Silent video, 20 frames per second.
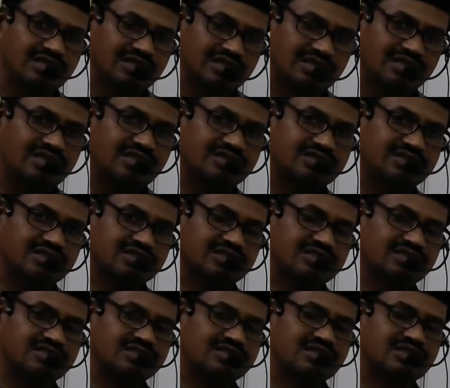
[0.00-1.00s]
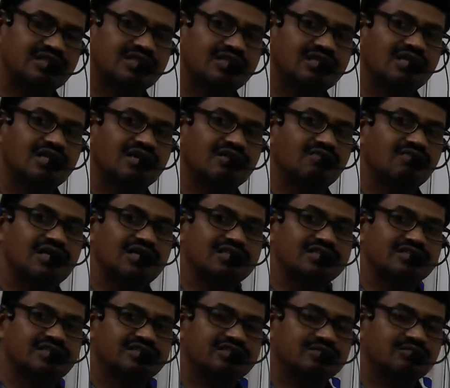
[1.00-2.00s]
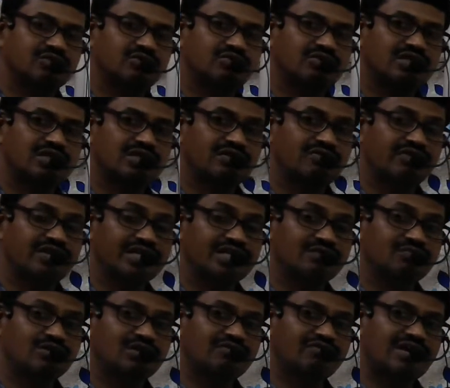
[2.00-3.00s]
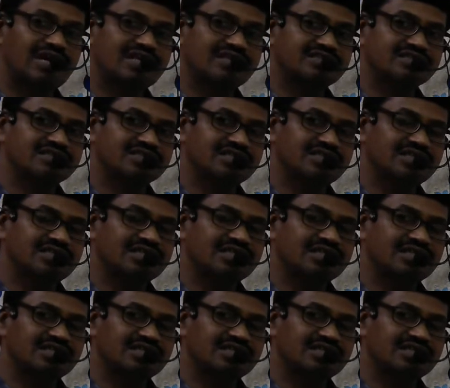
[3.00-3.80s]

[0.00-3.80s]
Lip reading: In next sessions, we'll discuss about variable valency